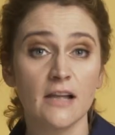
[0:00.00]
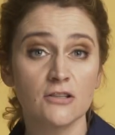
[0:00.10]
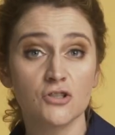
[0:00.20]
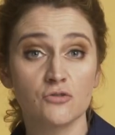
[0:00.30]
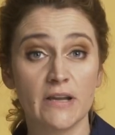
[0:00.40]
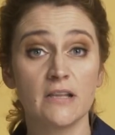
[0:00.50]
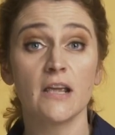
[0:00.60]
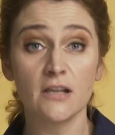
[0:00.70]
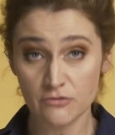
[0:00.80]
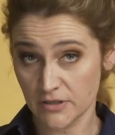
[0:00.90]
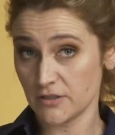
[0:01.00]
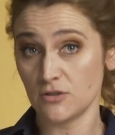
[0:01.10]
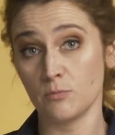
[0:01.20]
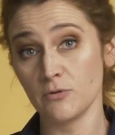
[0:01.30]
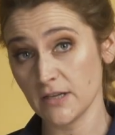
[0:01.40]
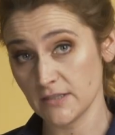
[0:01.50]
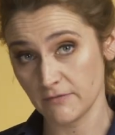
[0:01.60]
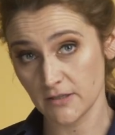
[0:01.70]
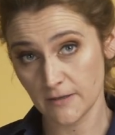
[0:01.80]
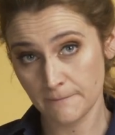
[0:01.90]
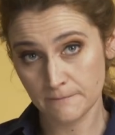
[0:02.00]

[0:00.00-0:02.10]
touchscreen increases your productivity.